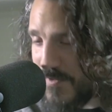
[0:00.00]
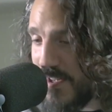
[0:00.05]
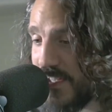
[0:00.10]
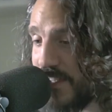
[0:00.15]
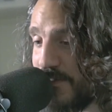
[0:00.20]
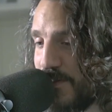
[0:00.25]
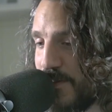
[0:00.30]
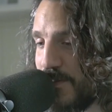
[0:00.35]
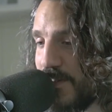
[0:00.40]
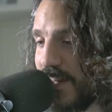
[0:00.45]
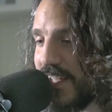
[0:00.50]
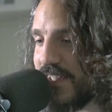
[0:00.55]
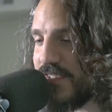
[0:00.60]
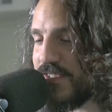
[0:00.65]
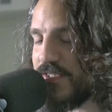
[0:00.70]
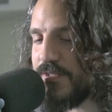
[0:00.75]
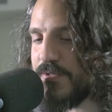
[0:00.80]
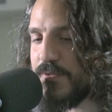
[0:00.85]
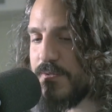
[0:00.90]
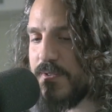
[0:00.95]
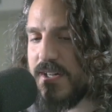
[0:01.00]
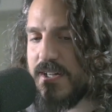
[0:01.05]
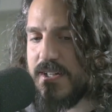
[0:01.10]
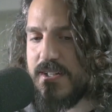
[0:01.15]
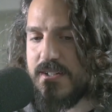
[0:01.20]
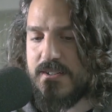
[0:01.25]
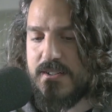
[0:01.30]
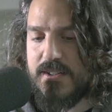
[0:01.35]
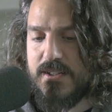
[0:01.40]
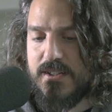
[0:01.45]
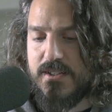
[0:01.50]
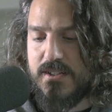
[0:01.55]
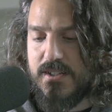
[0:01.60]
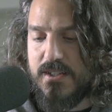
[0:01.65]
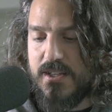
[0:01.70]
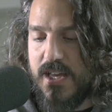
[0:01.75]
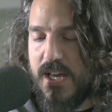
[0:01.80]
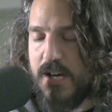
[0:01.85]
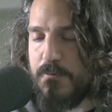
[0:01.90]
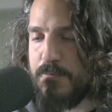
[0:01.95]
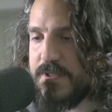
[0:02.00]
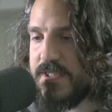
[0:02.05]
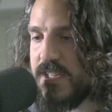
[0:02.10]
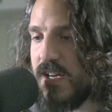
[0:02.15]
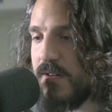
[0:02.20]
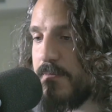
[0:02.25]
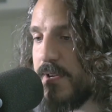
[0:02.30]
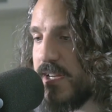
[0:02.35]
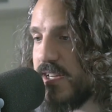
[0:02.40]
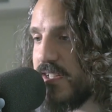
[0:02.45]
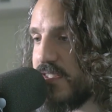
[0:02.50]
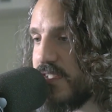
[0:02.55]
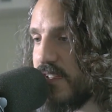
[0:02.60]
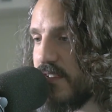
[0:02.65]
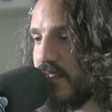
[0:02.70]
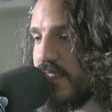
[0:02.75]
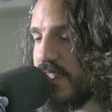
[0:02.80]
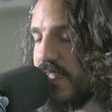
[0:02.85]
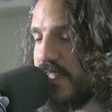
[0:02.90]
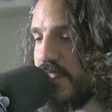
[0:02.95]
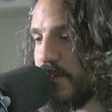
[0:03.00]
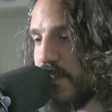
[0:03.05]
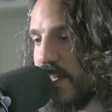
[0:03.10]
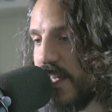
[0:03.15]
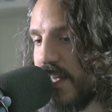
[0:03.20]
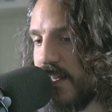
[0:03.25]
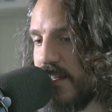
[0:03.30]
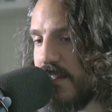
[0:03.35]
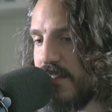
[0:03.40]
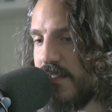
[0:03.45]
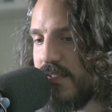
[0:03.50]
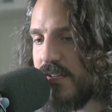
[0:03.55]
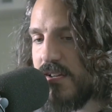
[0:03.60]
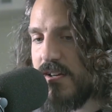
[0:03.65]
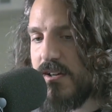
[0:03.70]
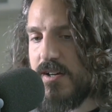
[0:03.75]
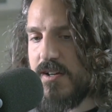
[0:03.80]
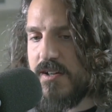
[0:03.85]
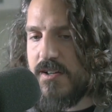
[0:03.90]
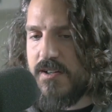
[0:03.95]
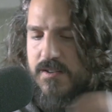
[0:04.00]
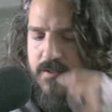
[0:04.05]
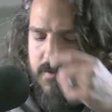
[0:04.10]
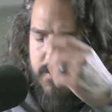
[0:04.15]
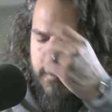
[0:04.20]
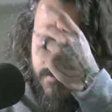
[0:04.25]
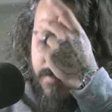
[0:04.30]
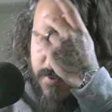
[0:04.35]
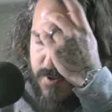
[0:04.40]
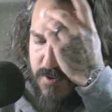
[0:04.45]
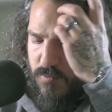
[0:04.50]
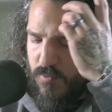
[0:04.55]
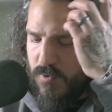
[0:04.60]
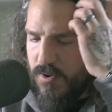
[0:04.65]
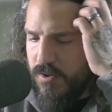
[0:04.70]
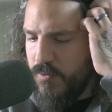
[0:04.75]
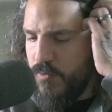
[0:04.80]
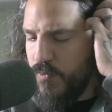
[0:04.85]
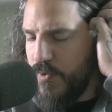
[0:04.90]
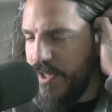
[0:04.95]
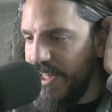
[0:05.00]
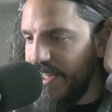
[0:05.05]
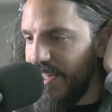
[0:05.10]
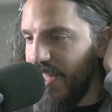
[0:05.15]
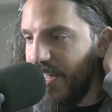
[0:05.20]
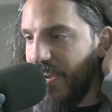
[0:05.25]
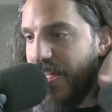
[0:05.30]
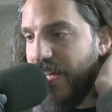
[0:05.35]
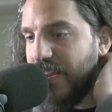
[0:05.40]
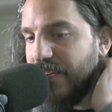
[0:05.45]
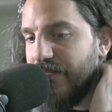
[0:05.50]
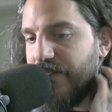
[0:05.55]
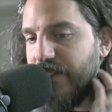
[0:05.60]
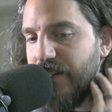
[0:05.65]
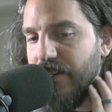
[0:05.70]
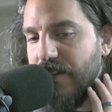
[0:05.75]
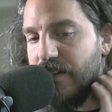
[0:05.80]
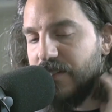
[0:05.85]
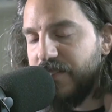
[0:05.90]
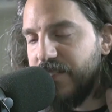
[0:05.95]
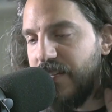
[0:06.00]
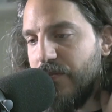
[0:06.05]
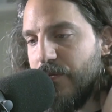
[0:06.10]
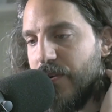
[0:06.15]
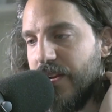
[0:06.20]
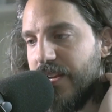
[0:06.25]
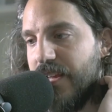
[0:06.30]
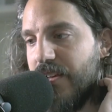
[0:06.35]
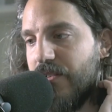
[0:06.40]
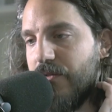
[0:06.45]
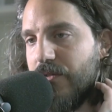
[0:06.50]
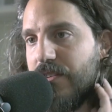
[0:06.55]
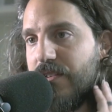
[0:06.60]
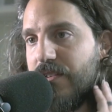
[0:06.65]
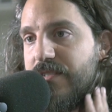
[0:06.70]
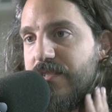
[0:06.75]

If you'd like to help us out monetarily, you can. But what do we get out of it? I'll tell you right now.